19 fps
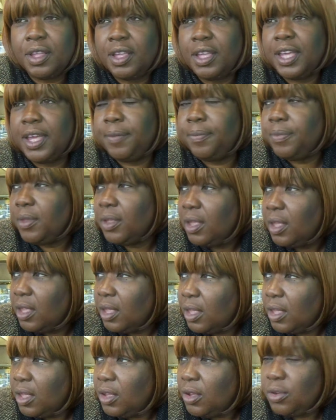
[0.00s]

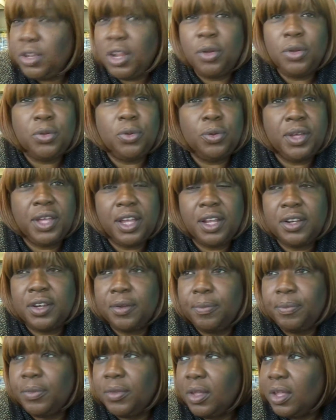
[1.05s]
Yeah. Local kingdom.